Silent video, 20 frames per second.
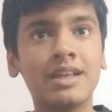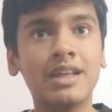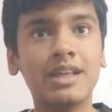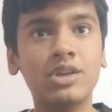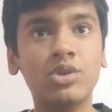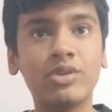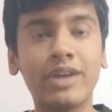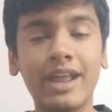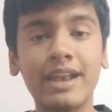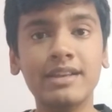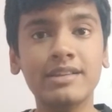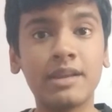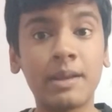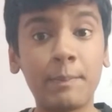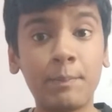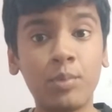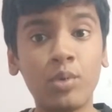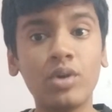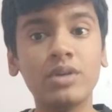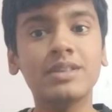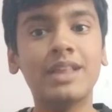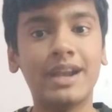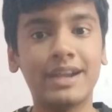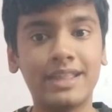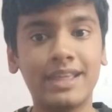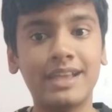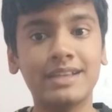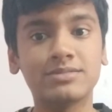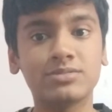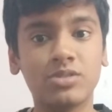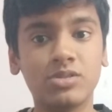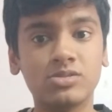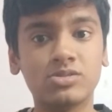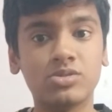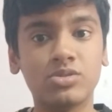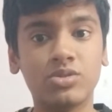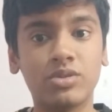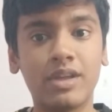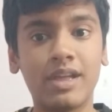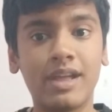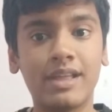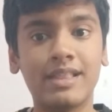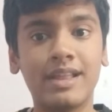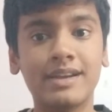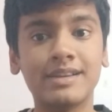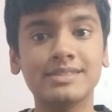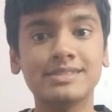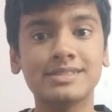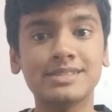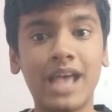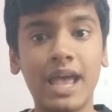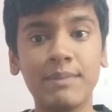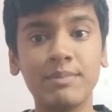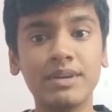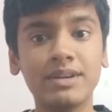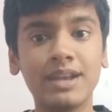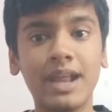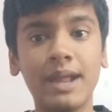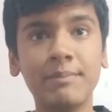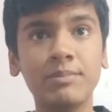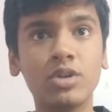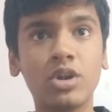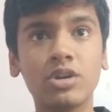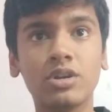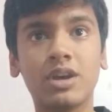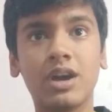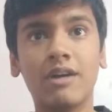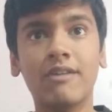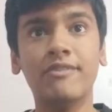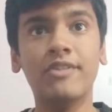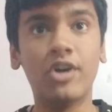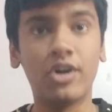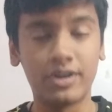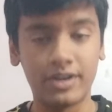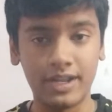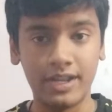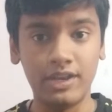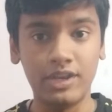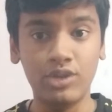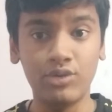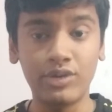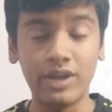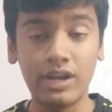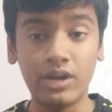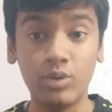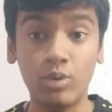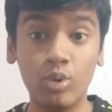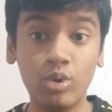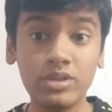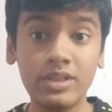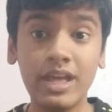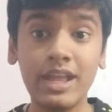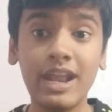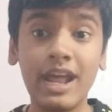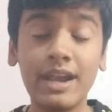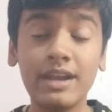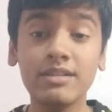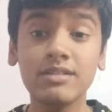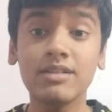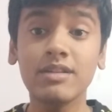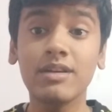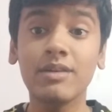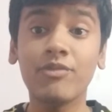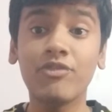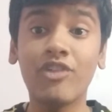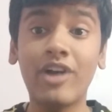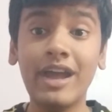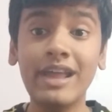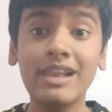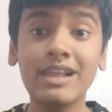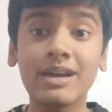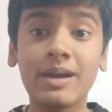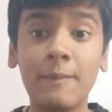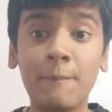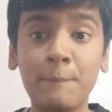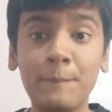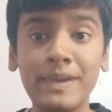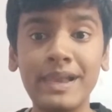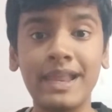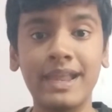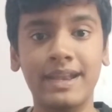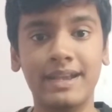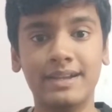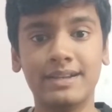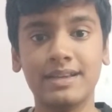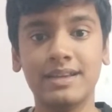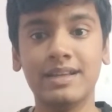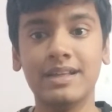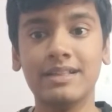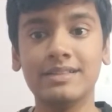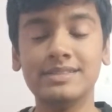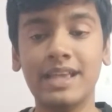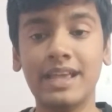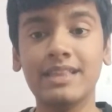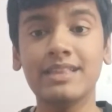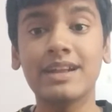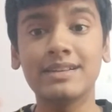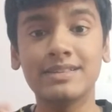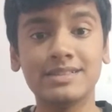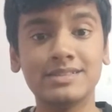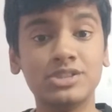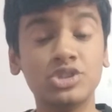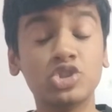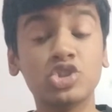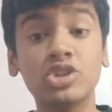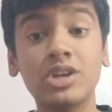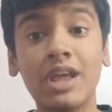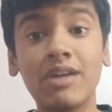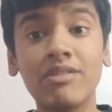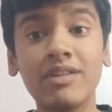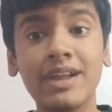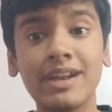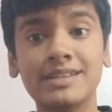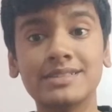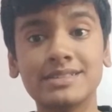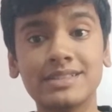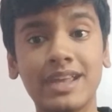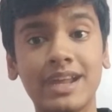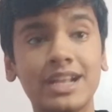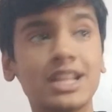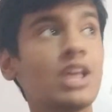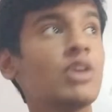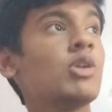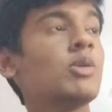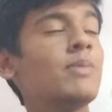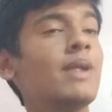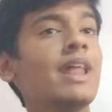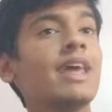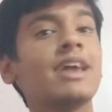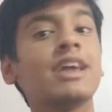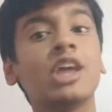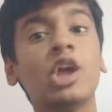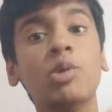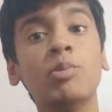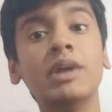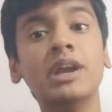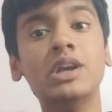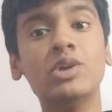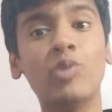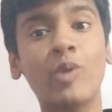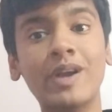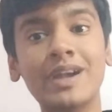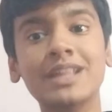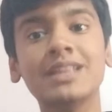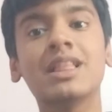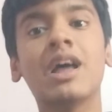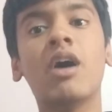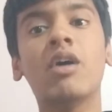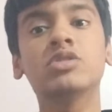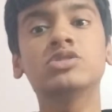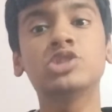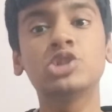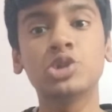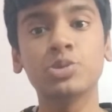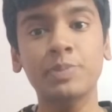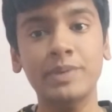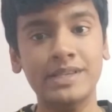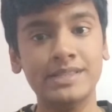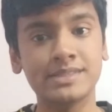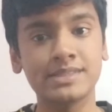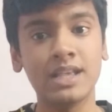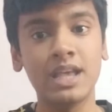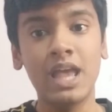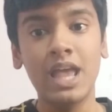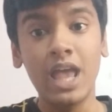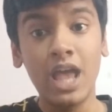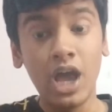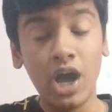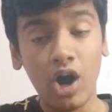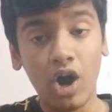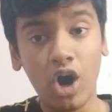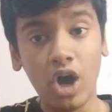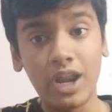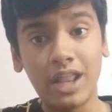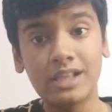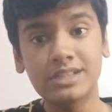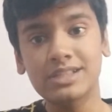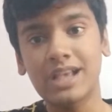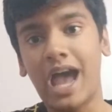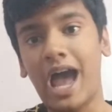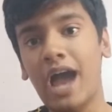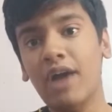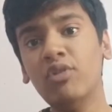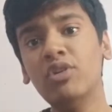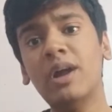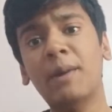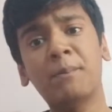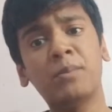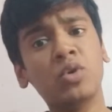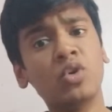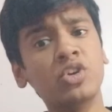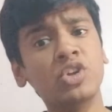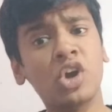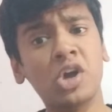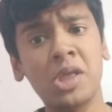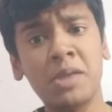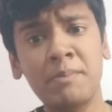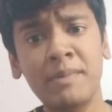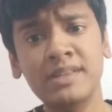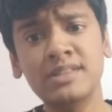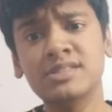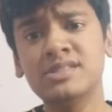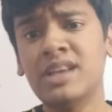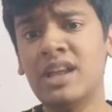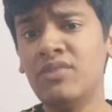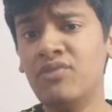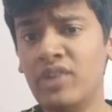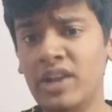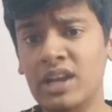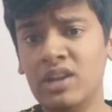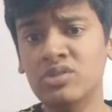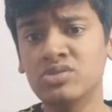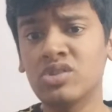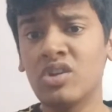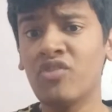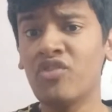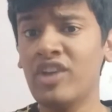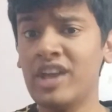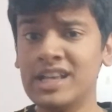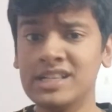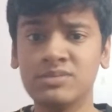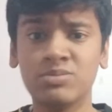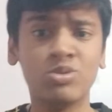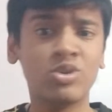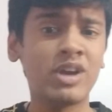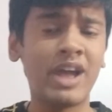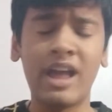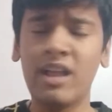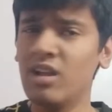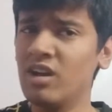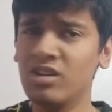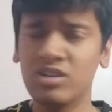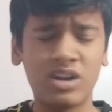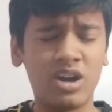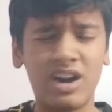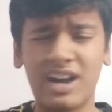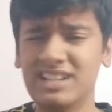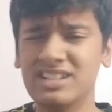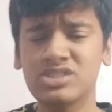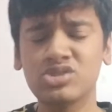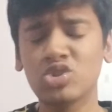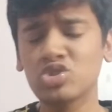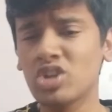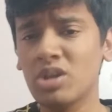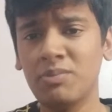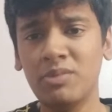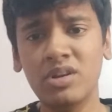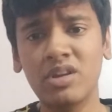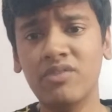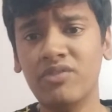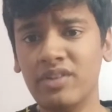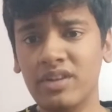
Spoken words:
can report that case also. Okay, that is cybercrime.gov.in. You can go there and file a complaint saying that this. You should never get scared. They will be like, give me 20,000 rupees, or else I would upload your images and videos on Facebook and other social media